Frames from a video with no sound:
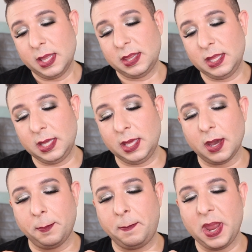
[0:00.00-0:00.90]
the
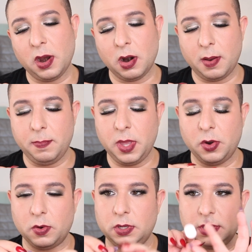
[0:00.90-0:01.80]
Bare
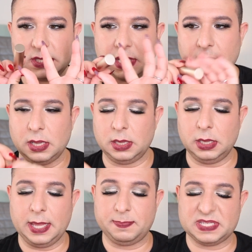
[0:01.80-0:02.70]
Minerals
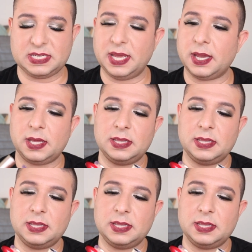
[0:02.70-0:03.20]
Lipstick.